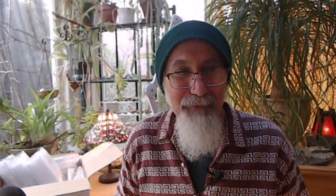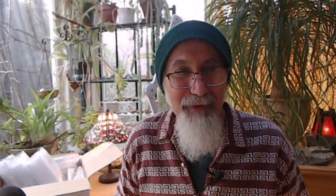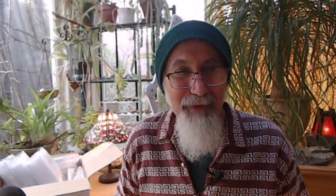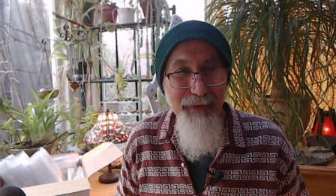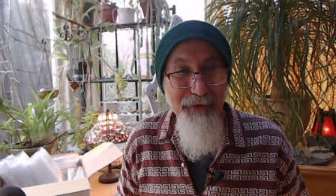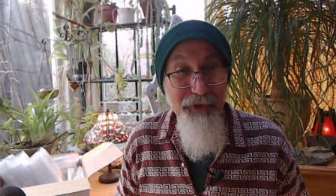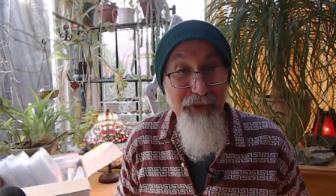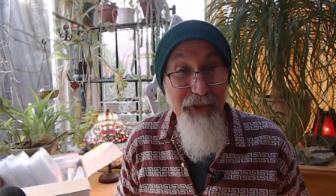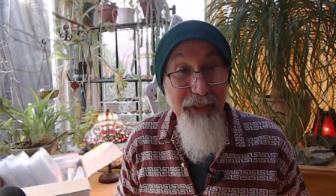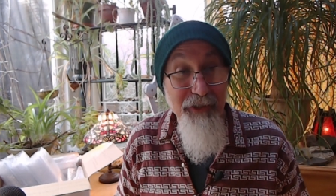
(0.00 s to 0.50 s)

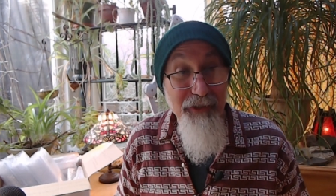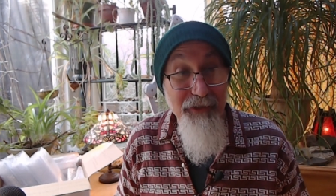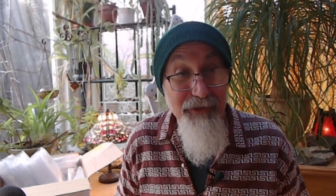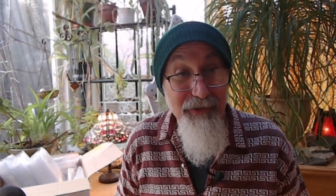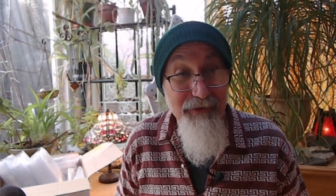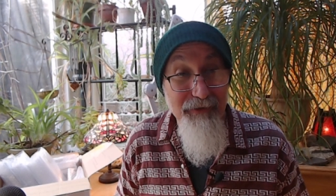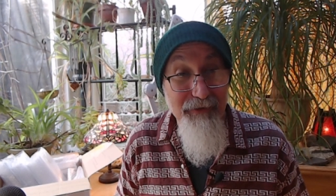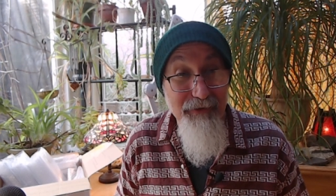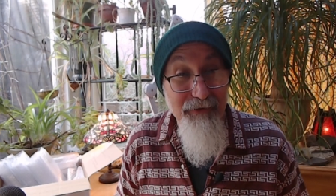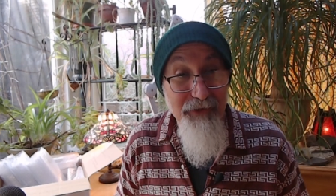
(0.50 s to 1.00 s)
Jared
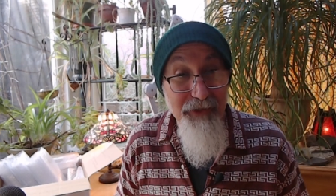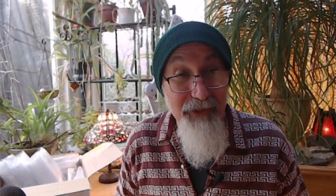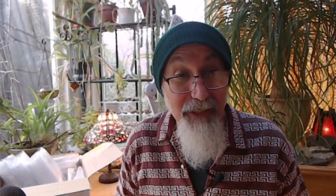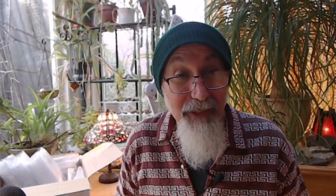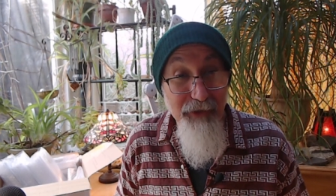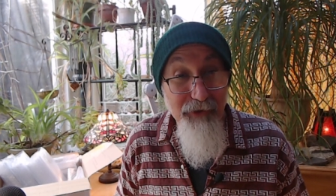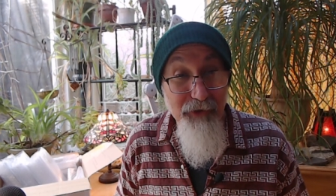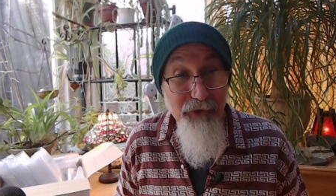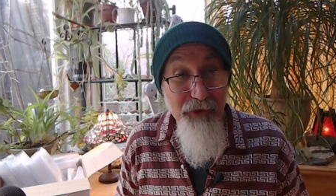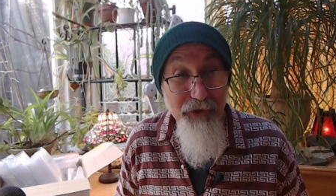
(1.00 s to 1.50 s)

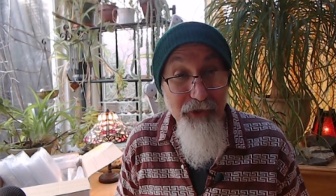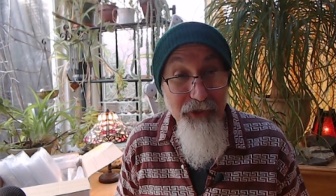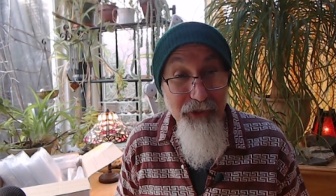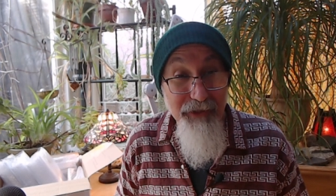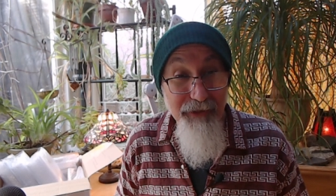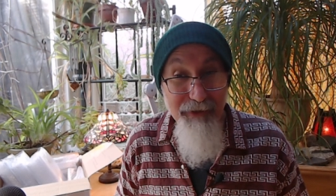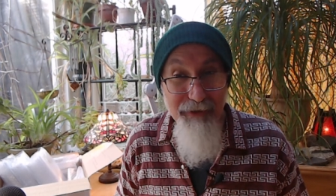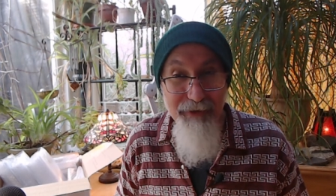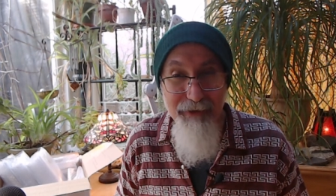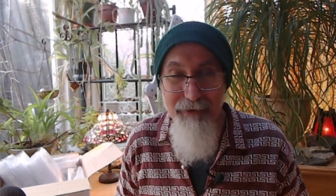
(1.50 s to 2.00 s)
Jared
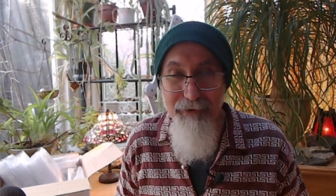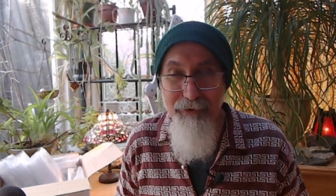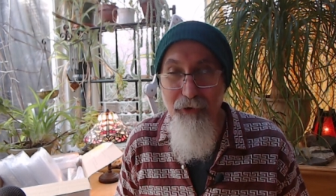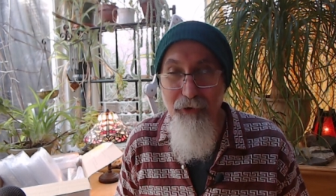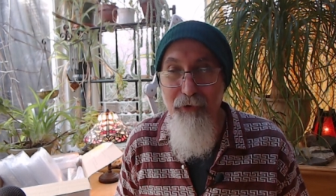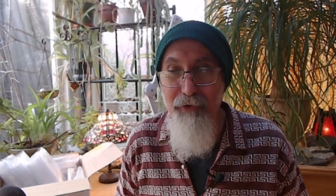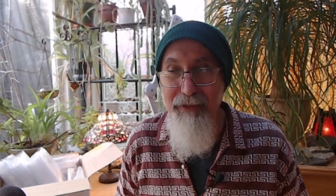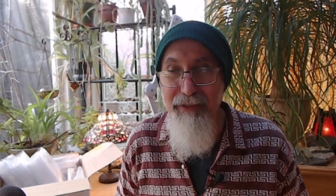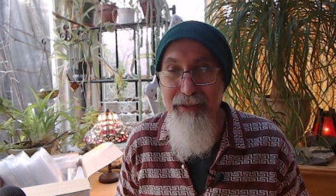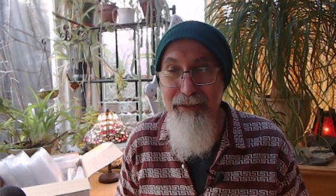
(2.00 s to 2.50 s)
Kushner?
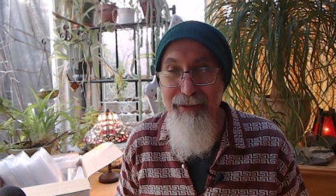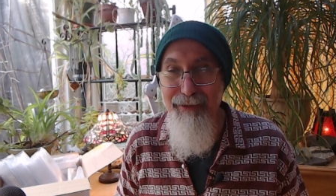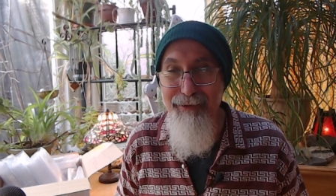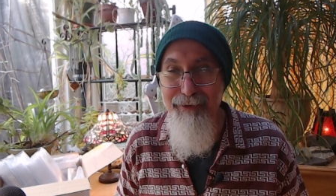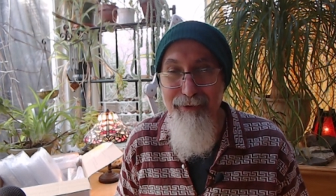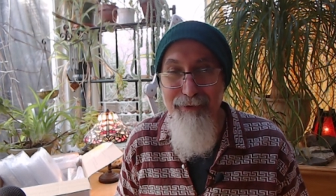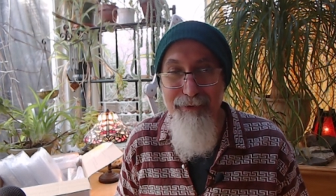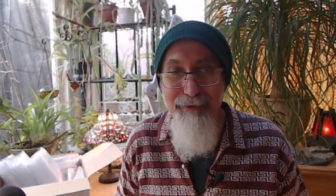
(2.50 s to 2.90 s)
No, he didn't."